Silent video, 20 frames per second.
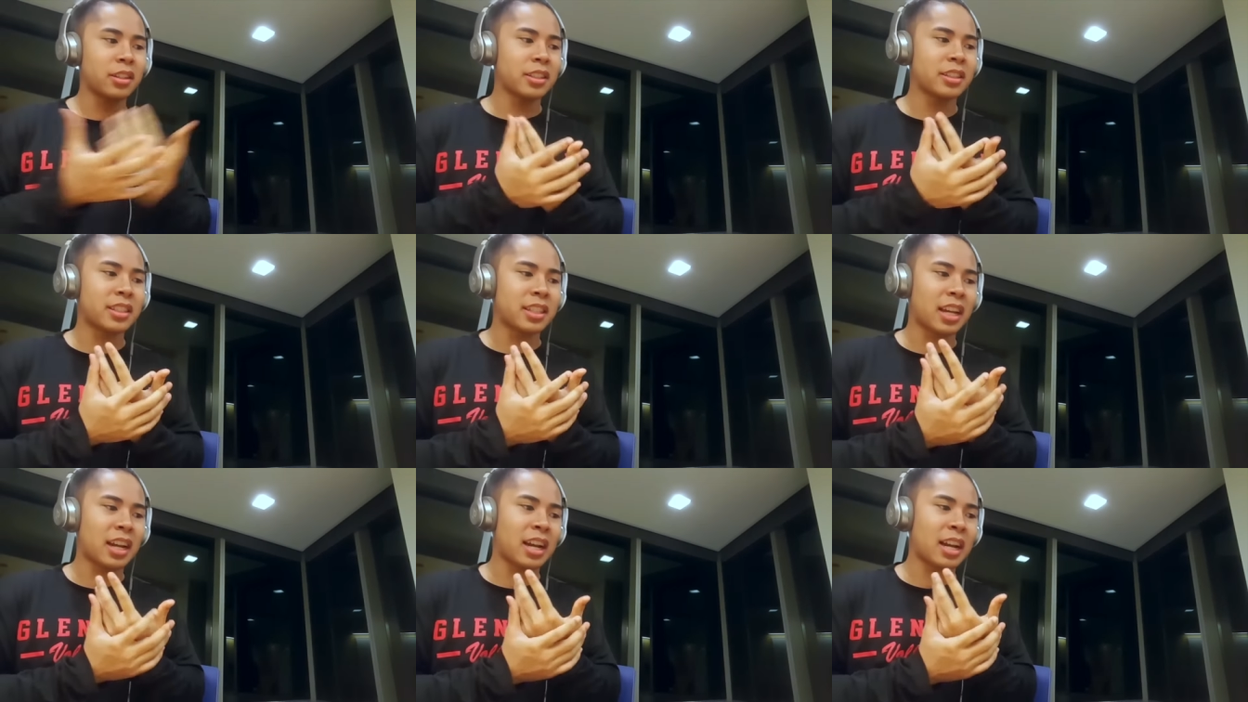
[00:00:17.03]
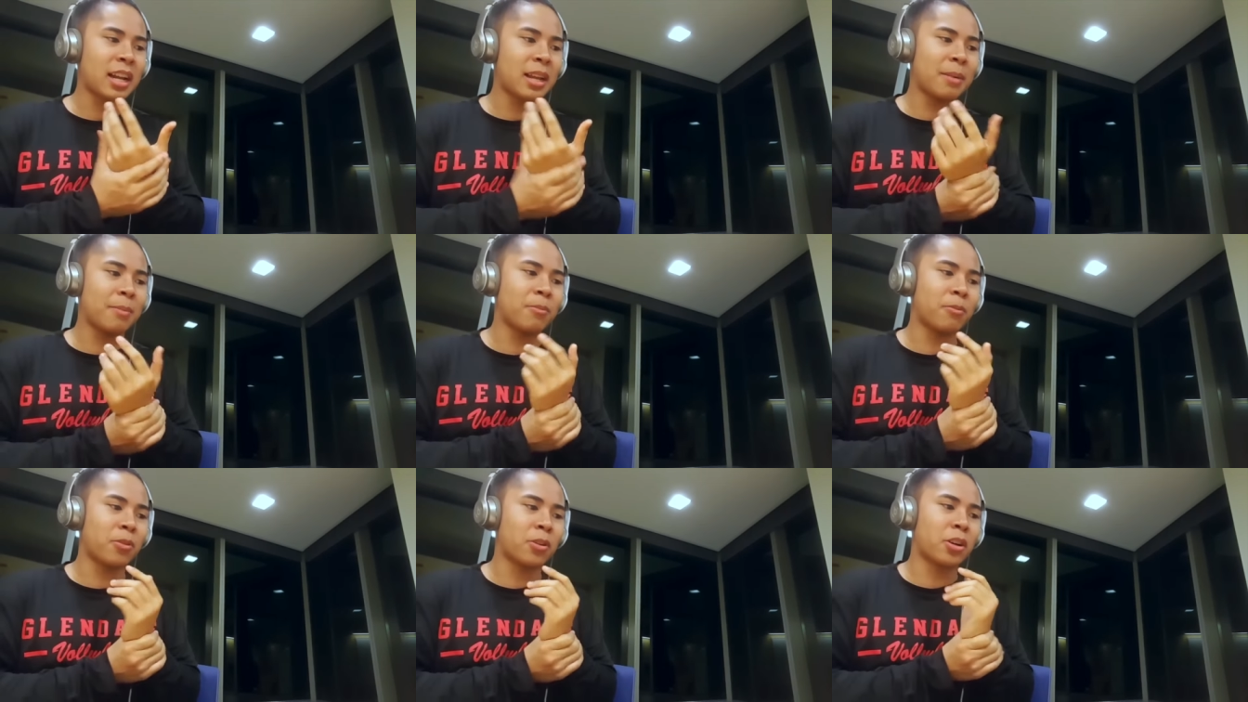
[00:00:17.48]
good
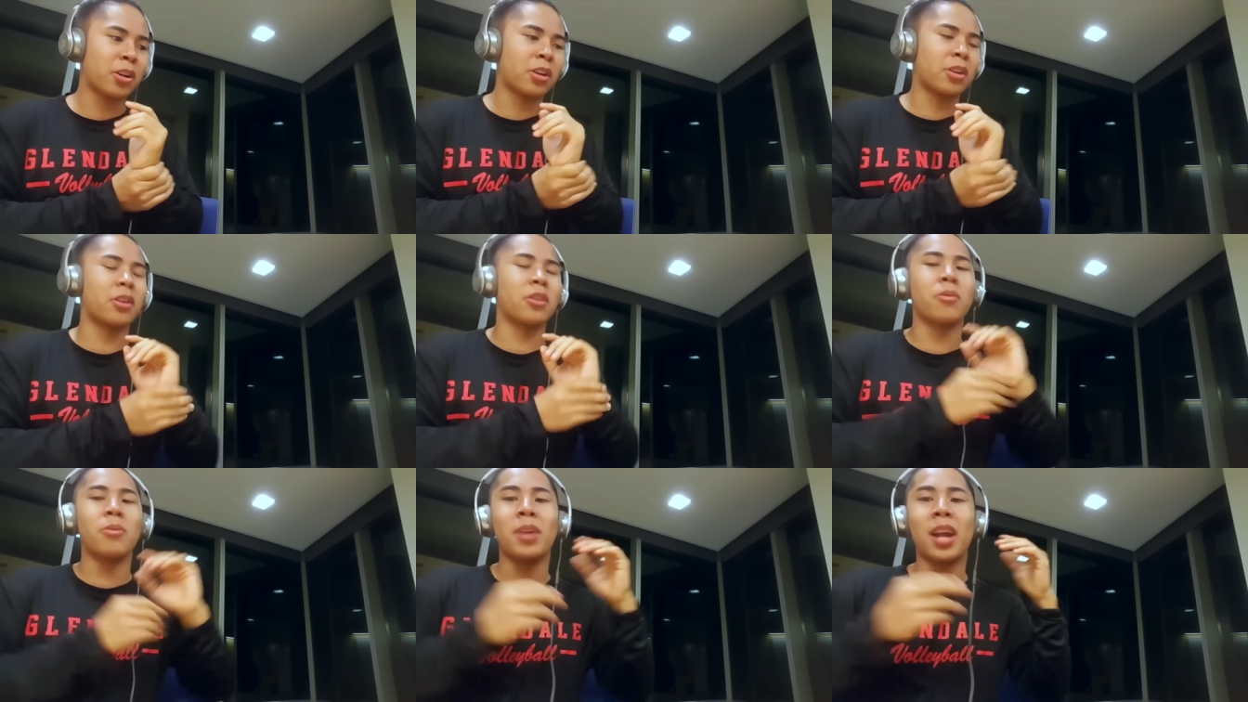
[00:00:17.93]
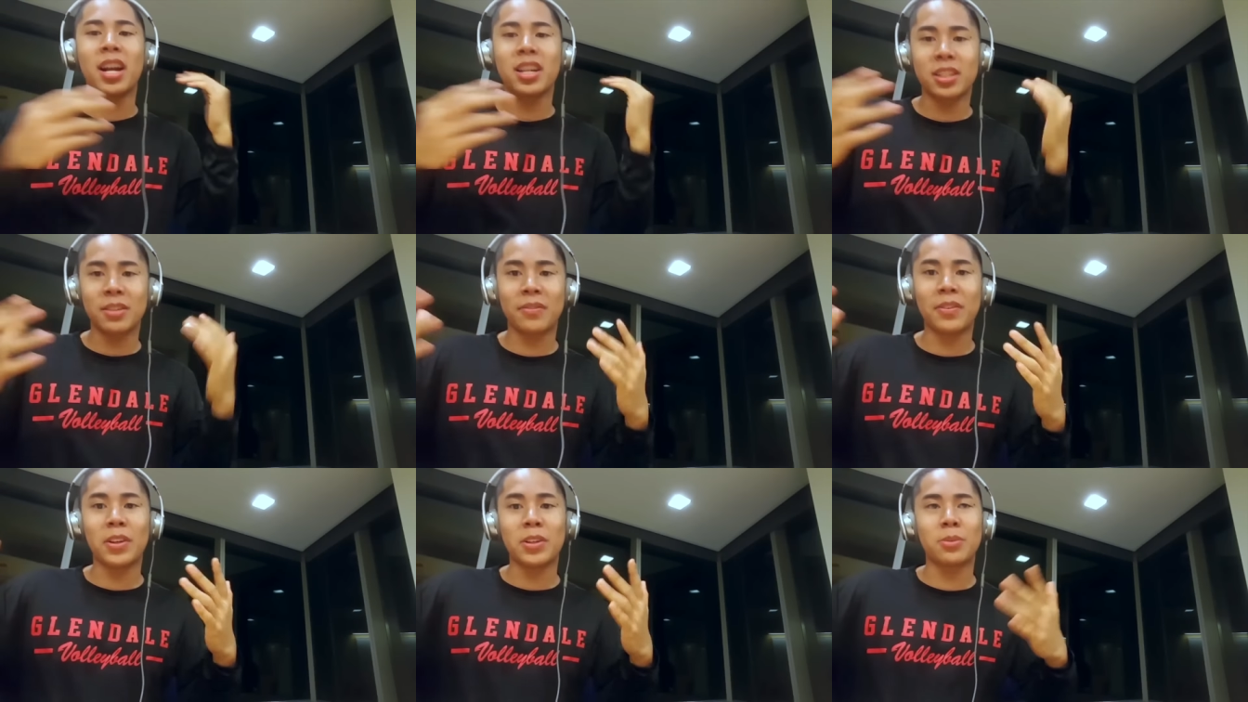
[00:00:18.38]
time where
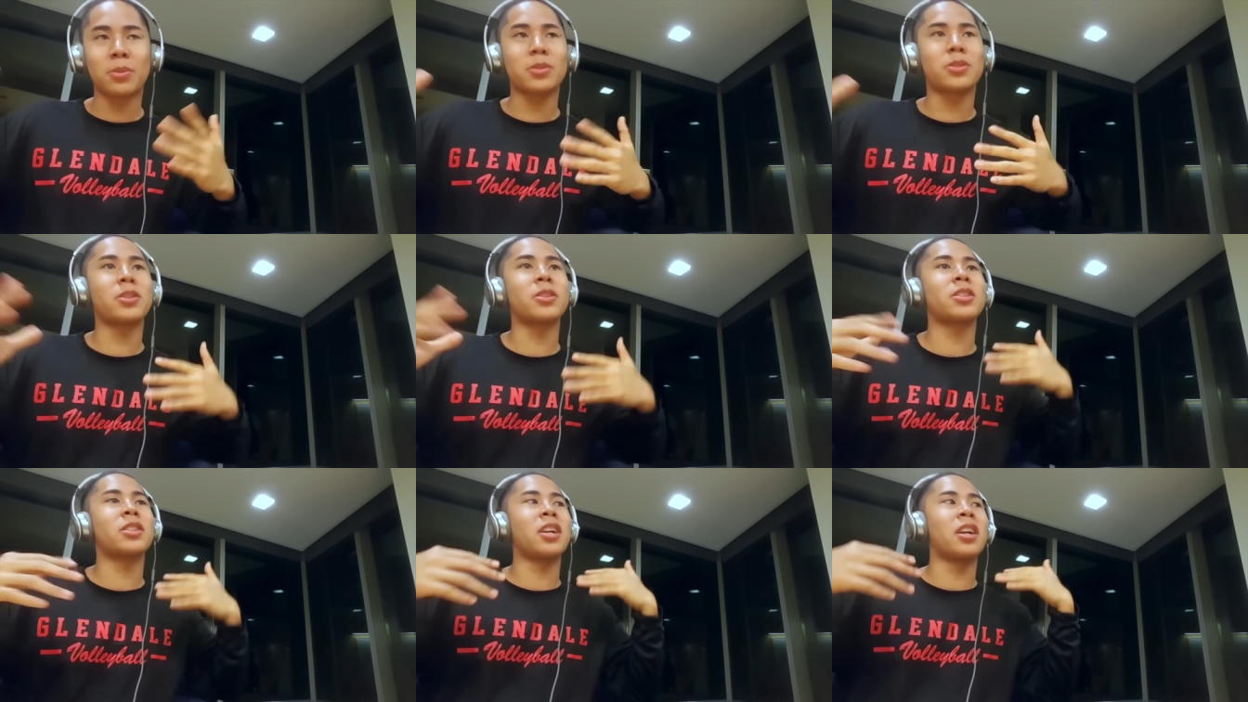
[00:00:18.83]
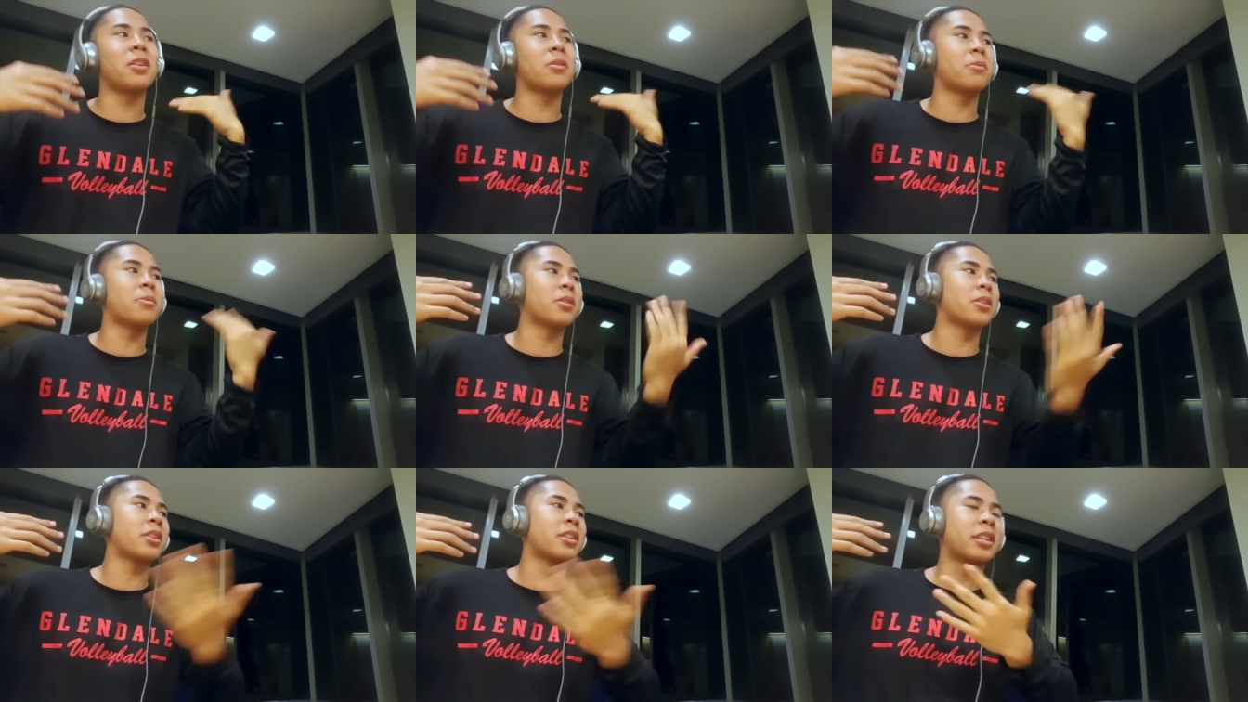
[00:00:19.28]
reaction videos were
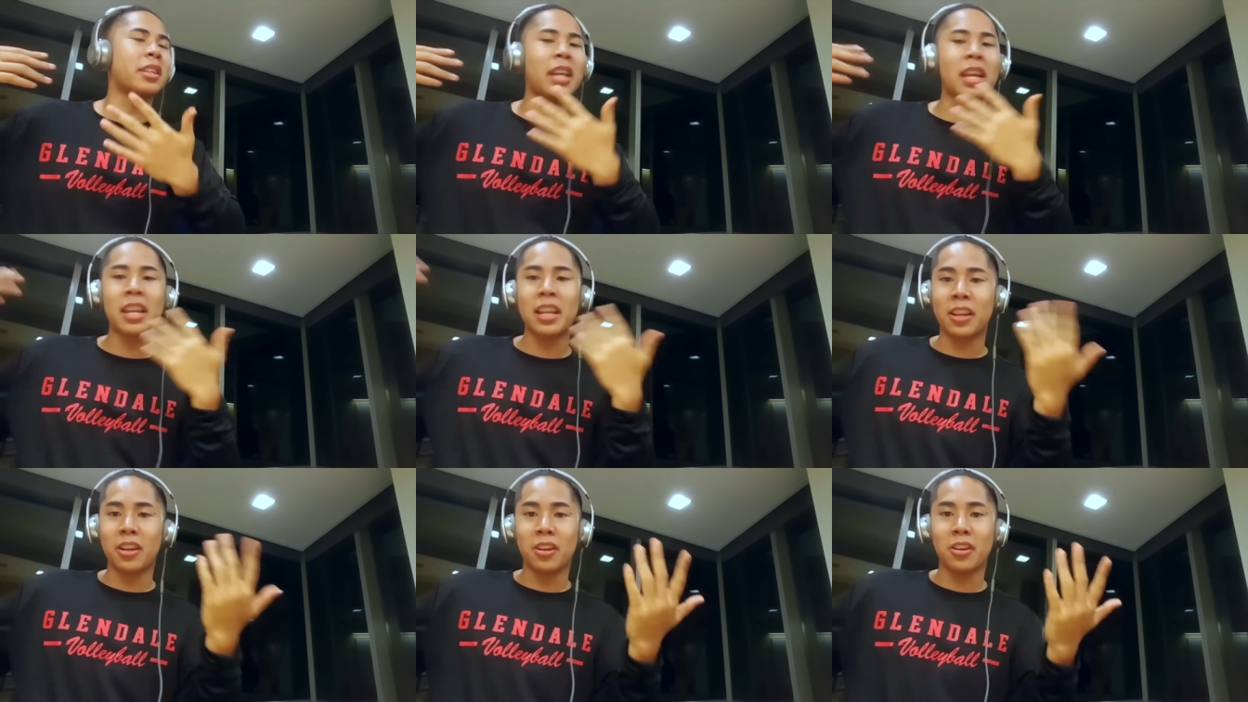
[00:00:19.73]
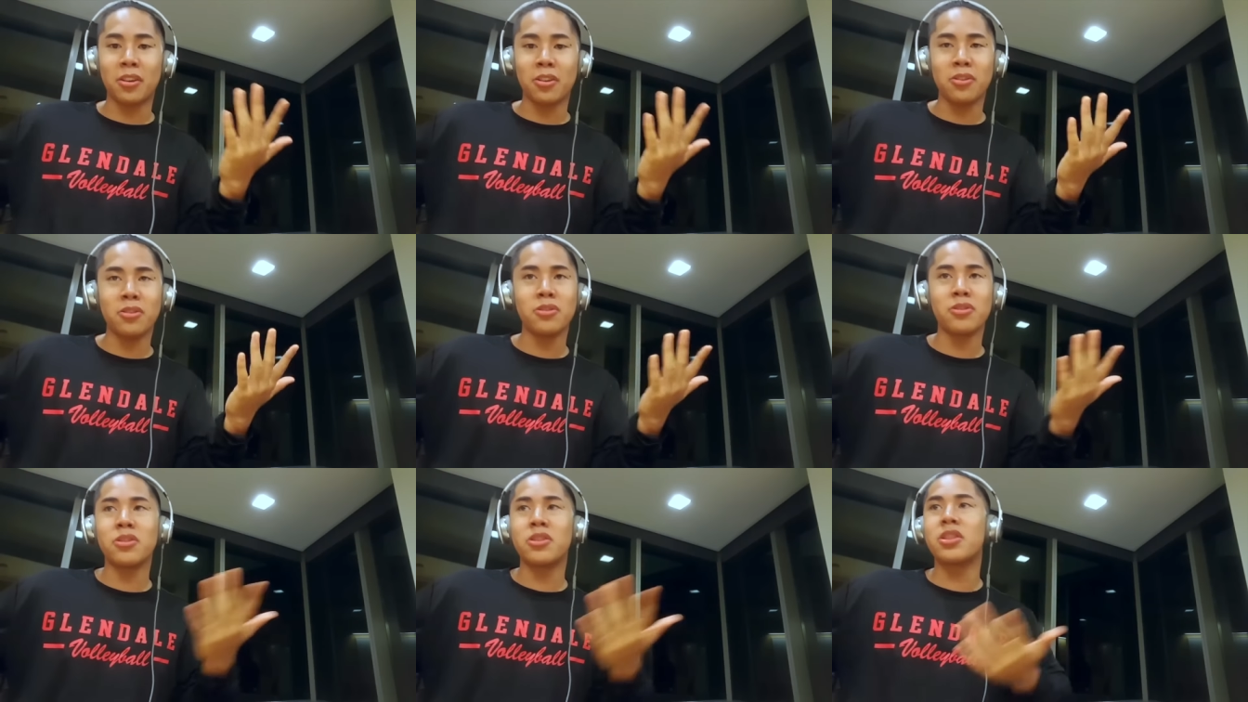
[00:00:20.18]
start were getting
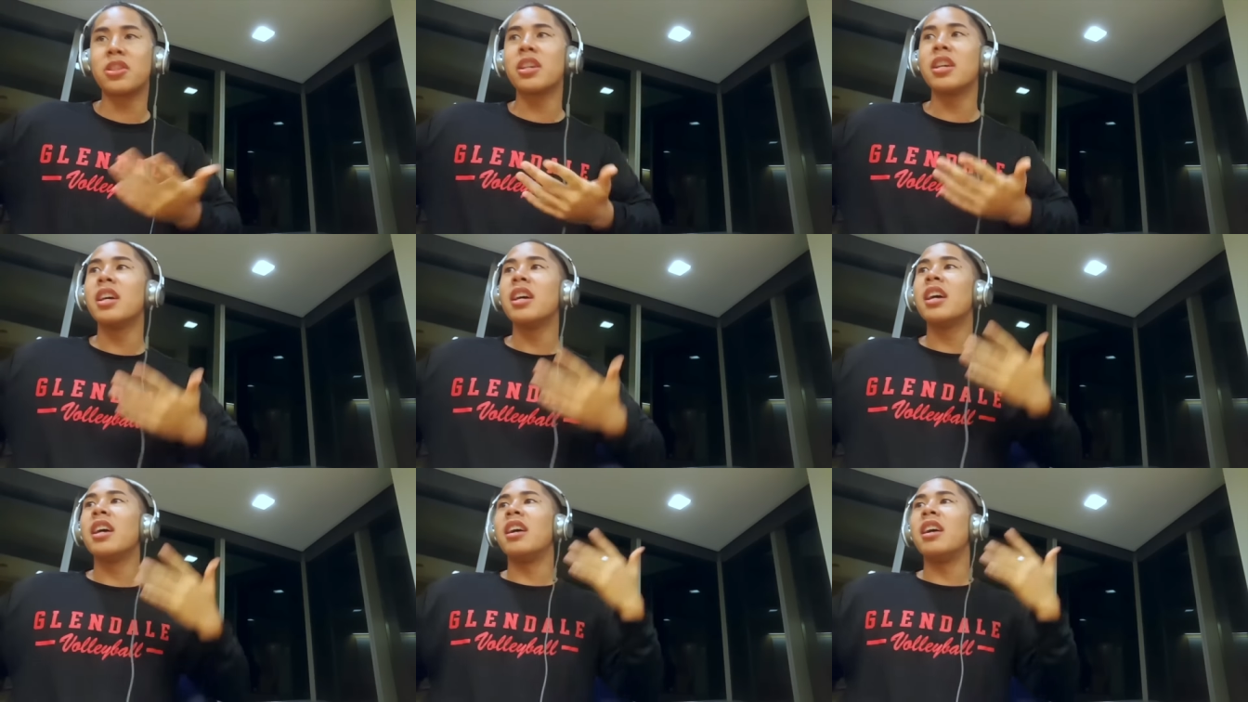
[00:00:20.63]
huge,